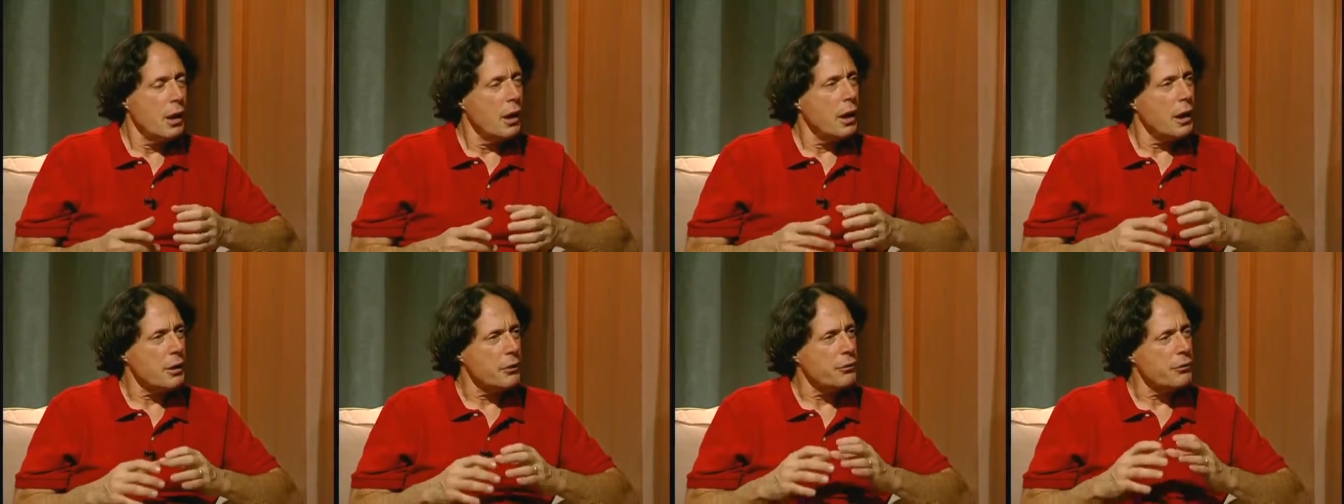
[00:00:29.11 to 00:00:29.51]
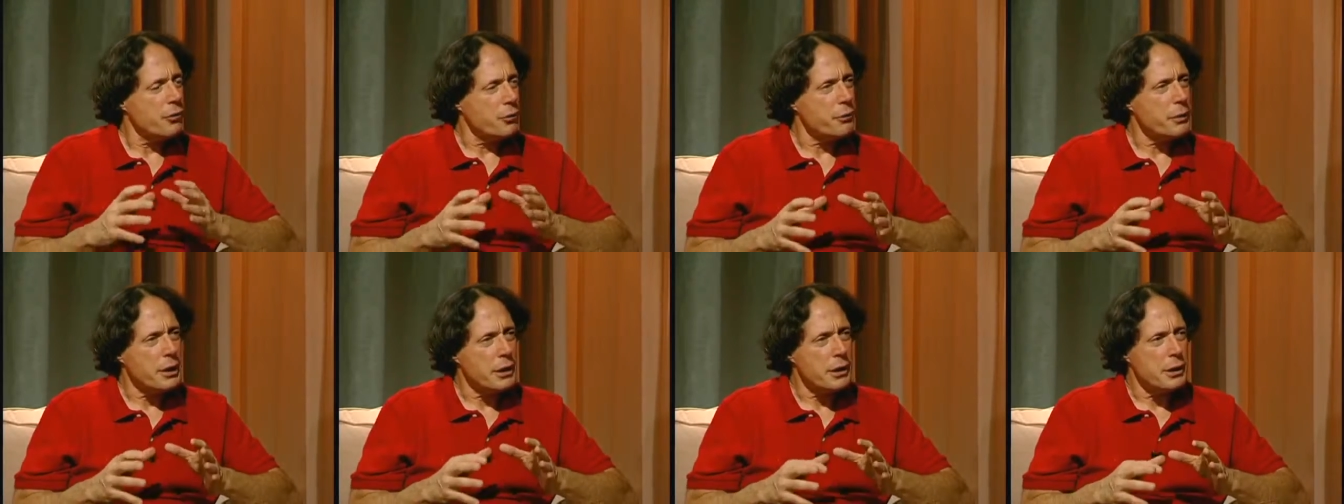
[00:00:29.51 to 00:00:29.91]
And for
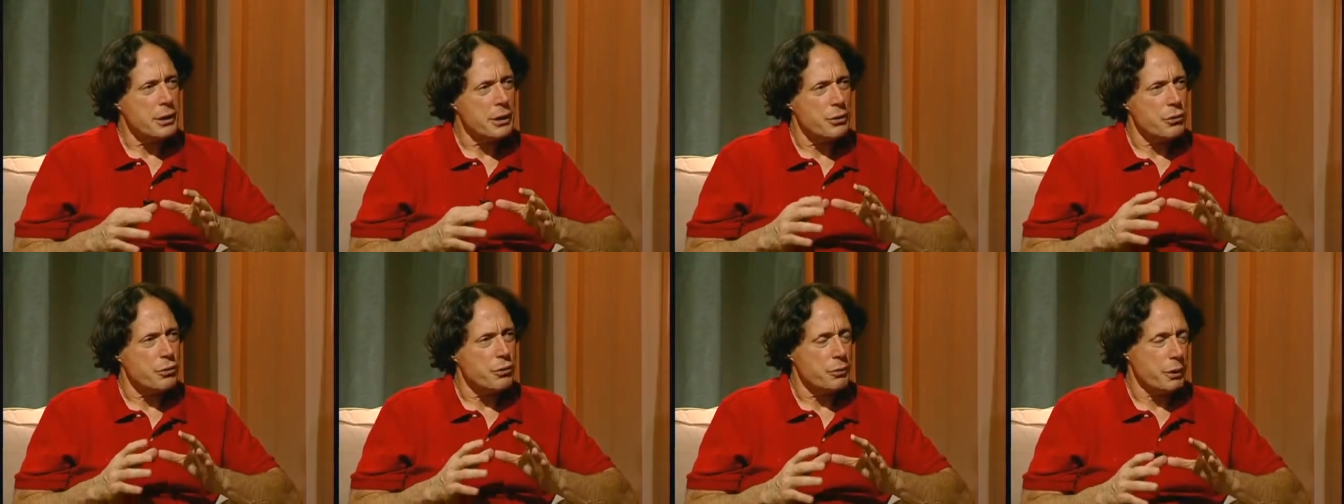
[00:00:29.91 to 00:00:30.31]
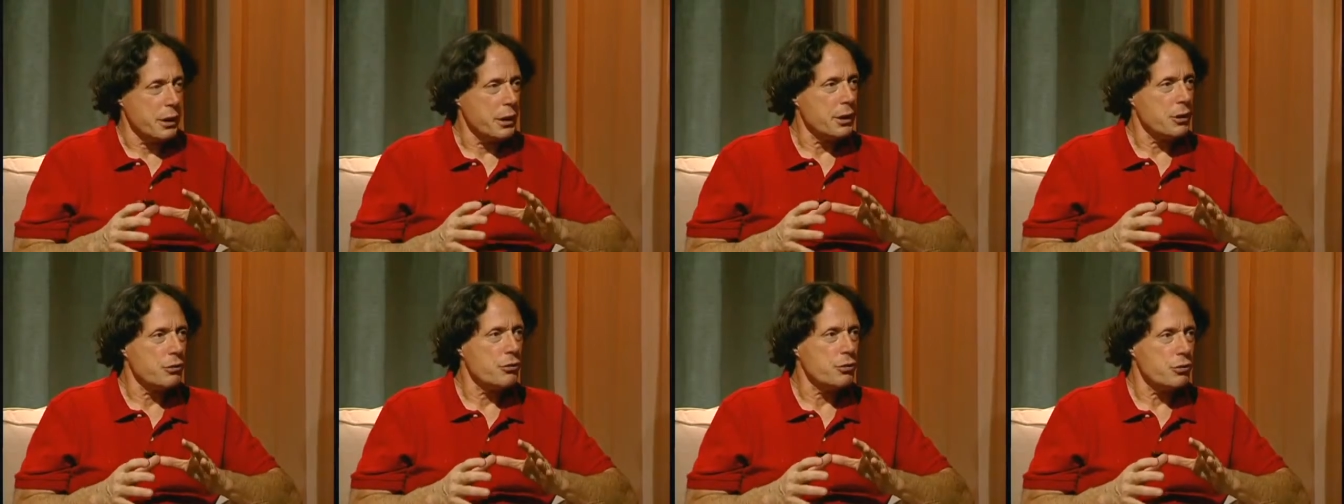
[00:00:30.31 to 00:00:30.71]
many years, my
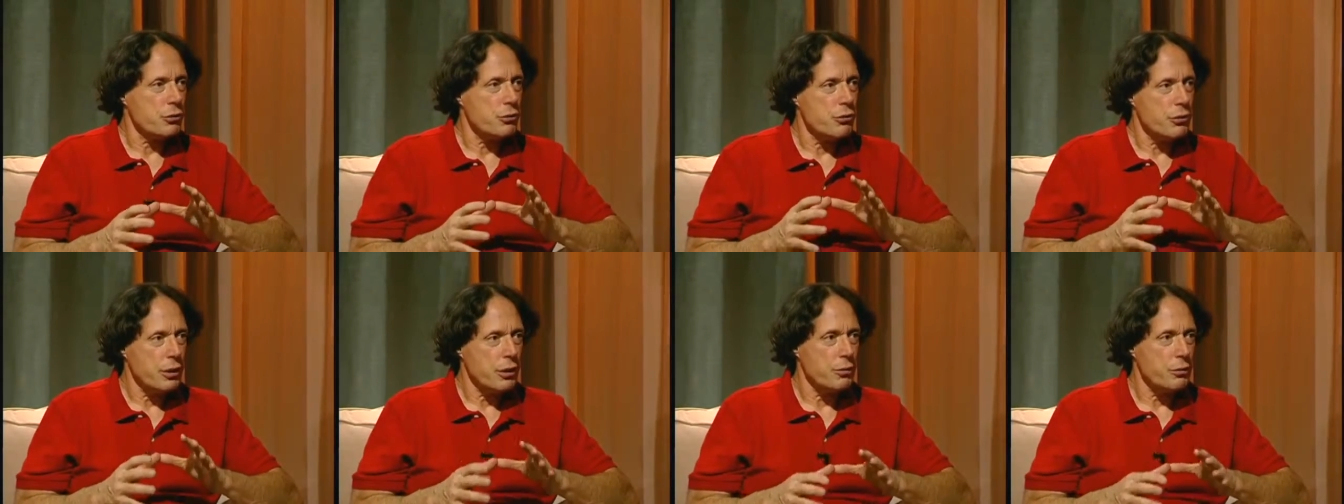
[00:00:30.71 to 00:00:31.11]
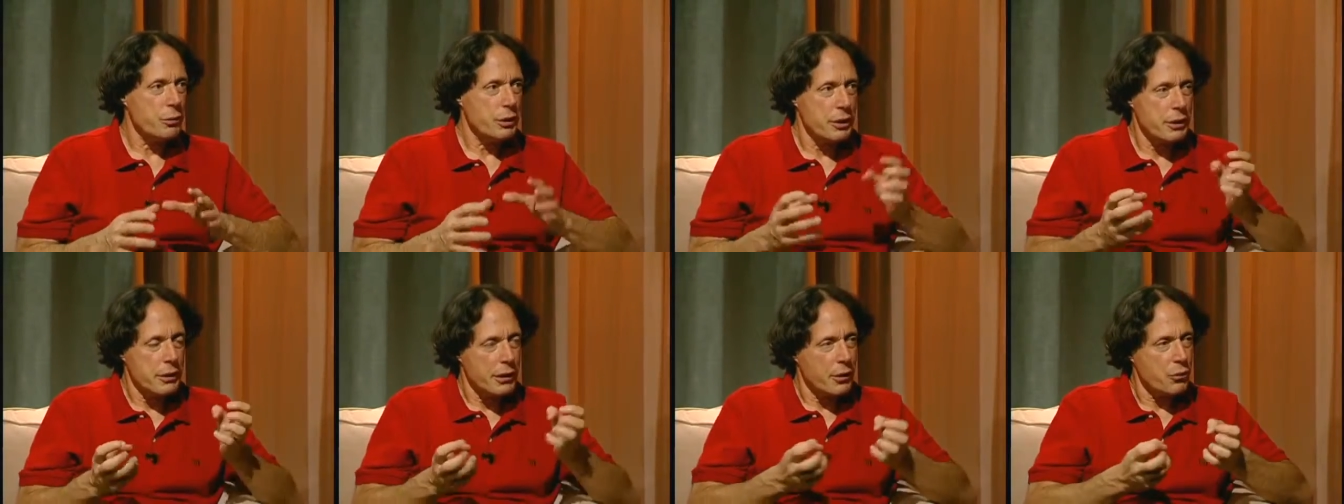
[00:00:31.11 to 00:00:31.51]
interest had
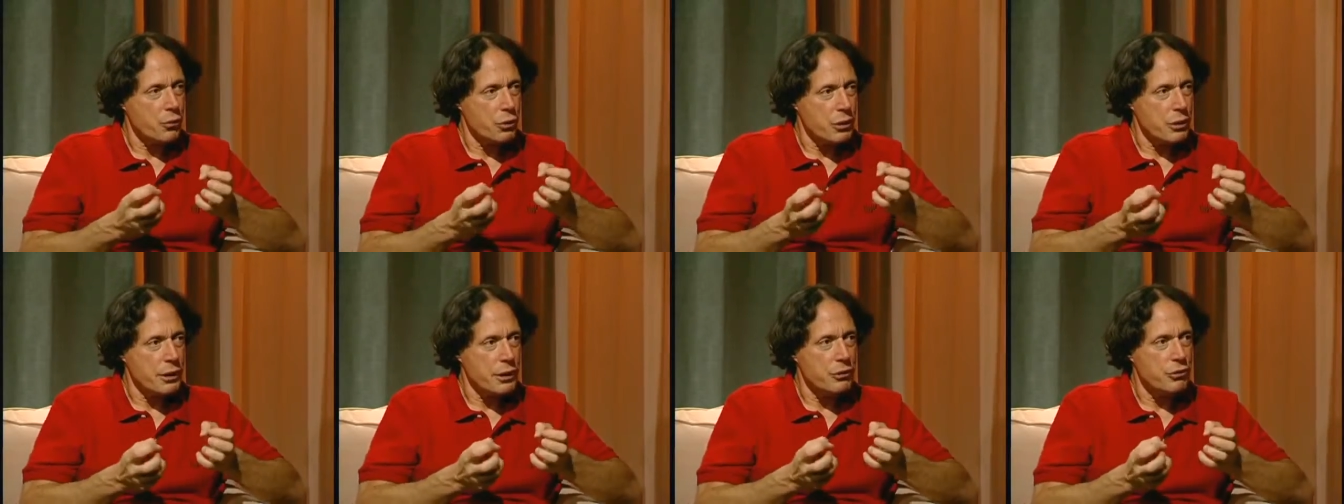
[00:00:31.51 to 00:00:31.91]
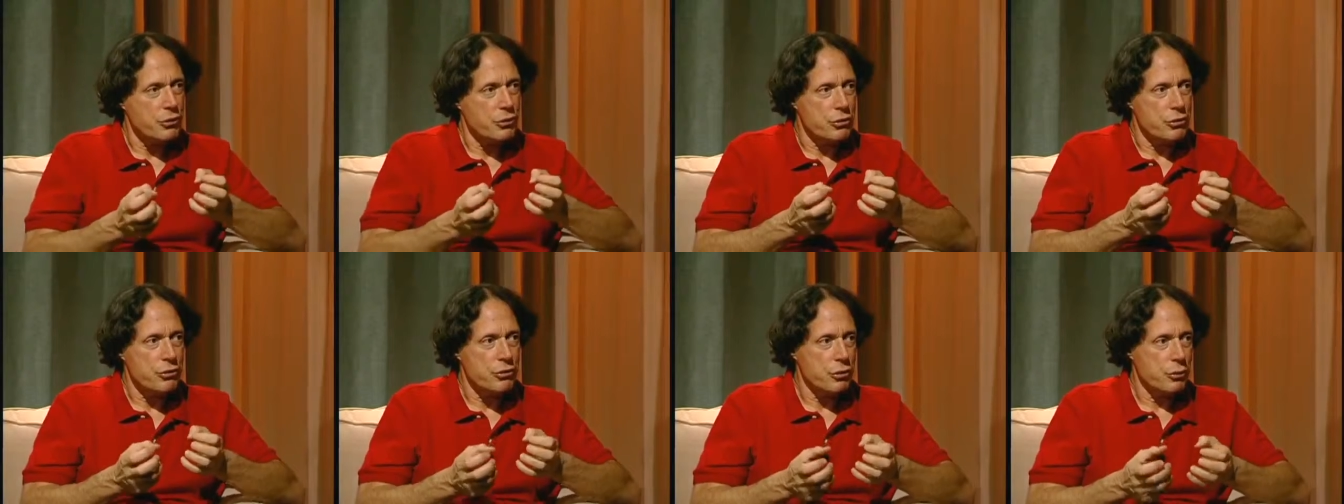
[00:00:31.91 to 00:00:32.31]
been that
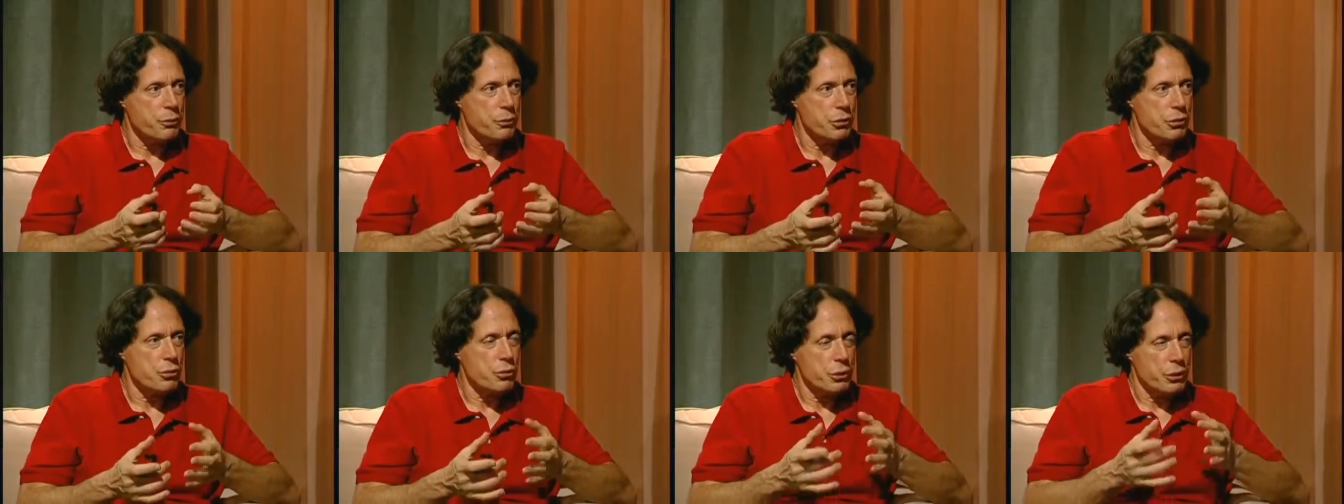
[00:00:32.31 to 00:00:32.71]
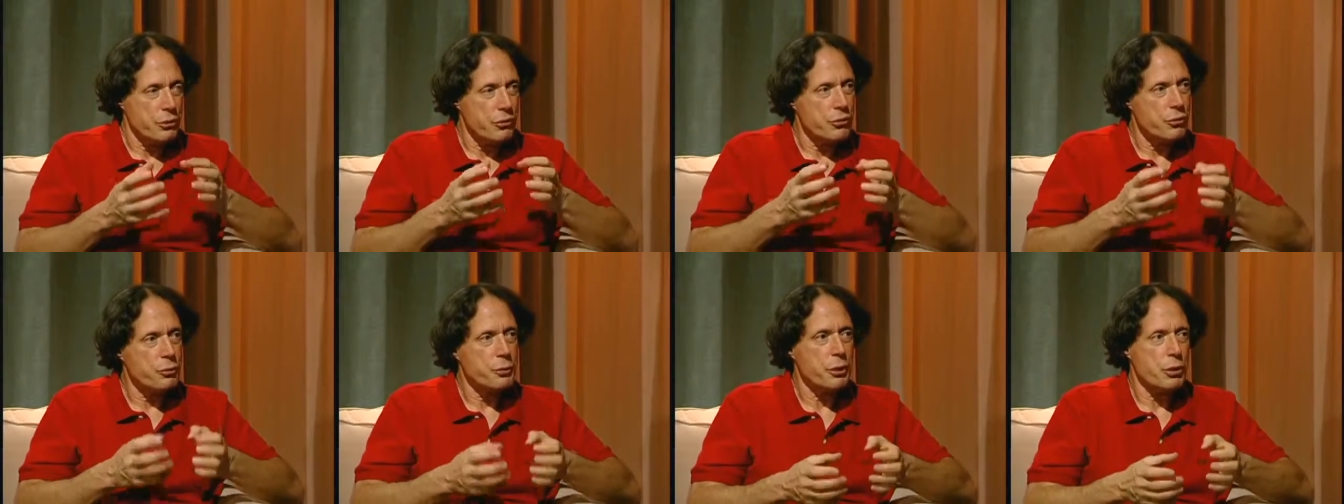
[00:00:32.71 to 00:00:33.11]
relationship between
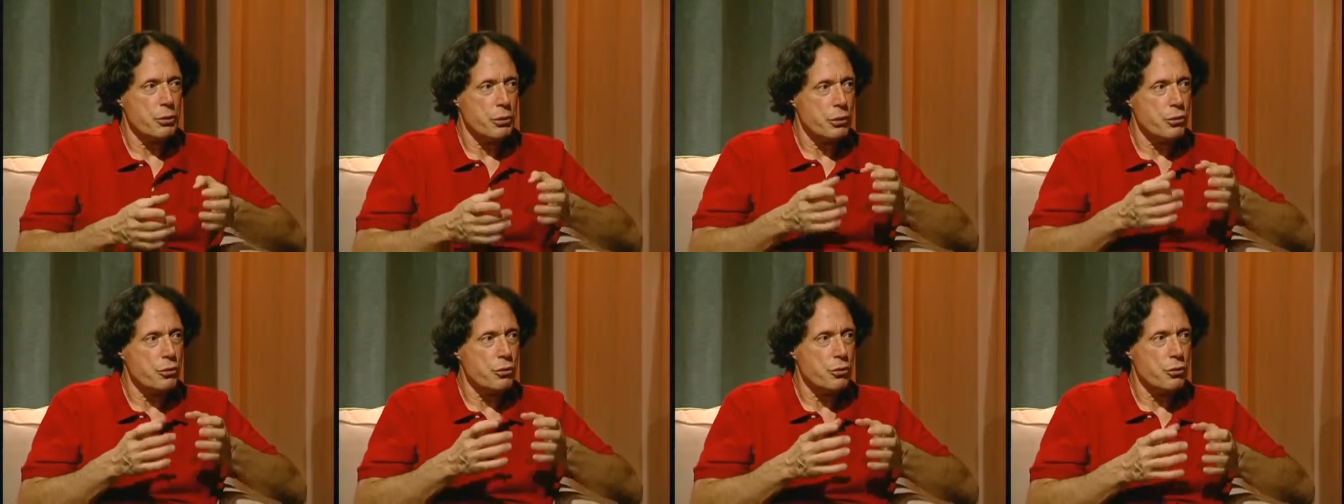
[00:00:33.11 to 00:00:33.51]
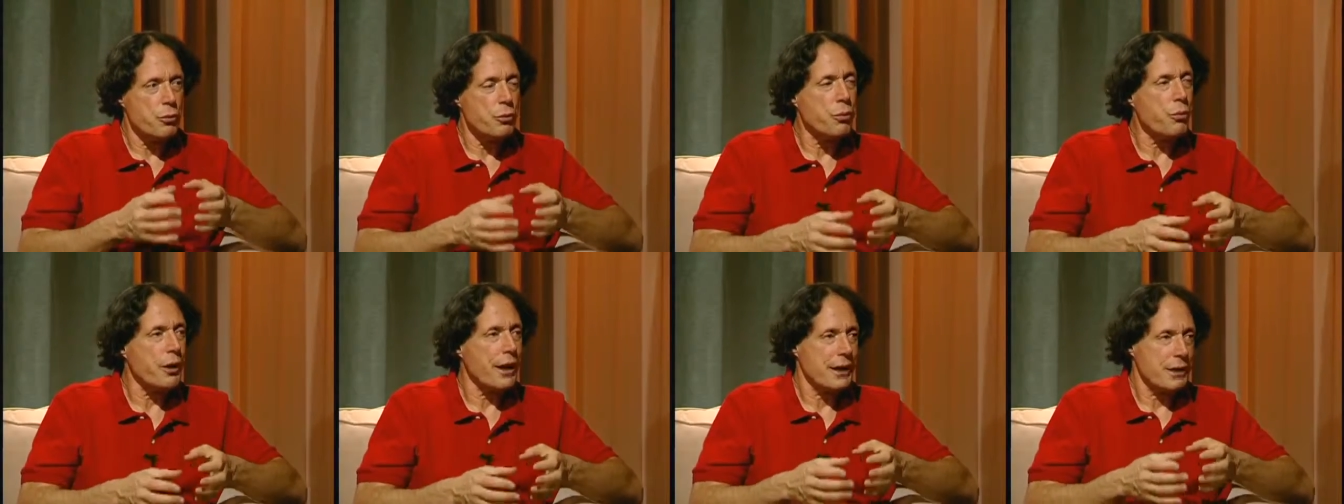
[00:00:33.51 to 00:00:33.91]
spiritual
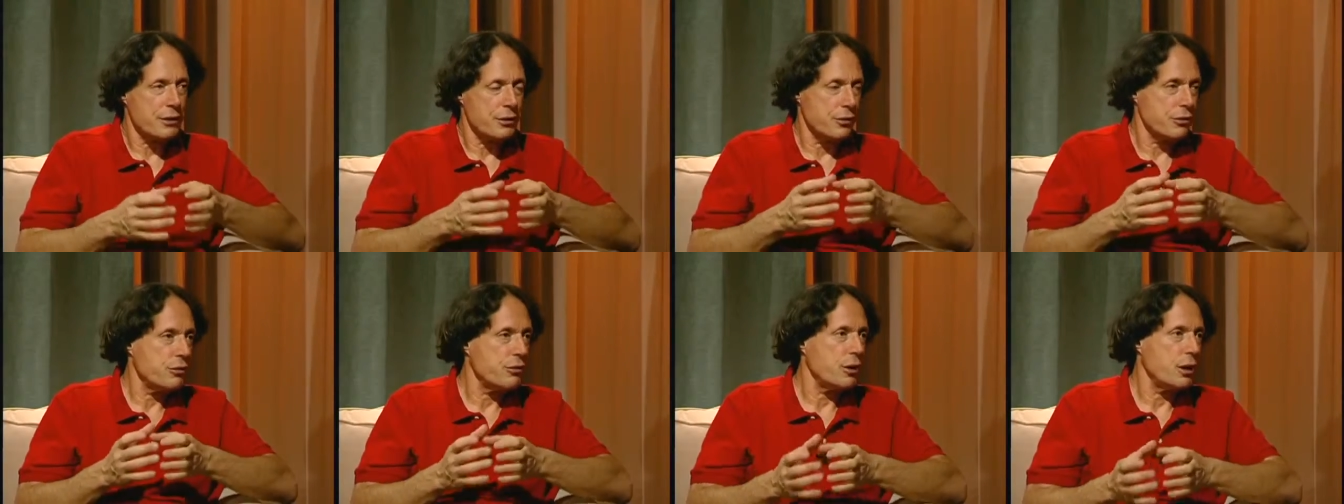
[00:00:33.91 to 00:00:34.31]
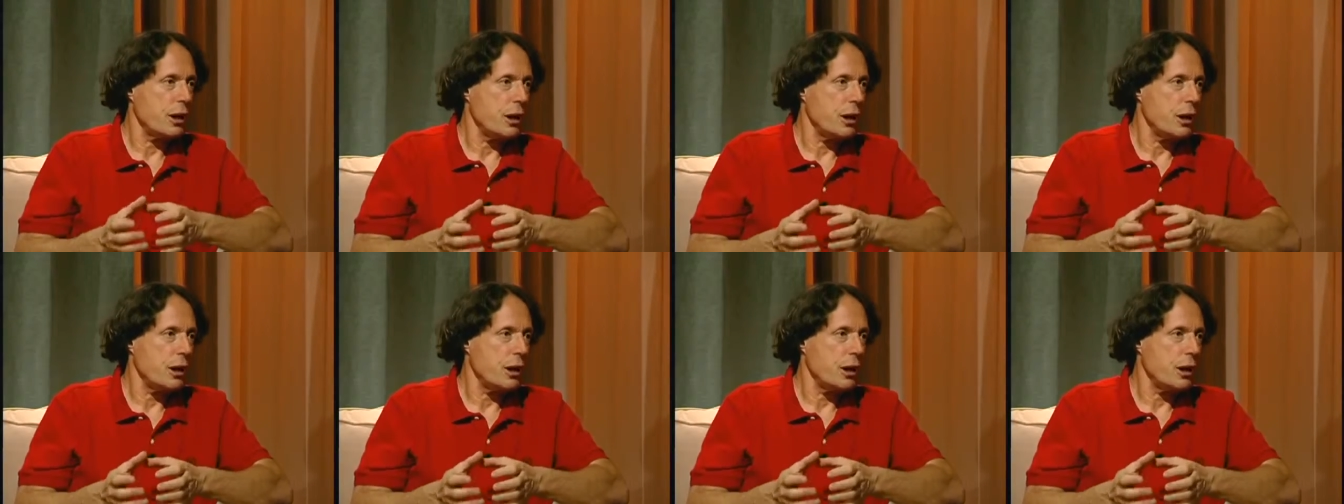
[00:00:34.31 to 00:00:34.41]
practice and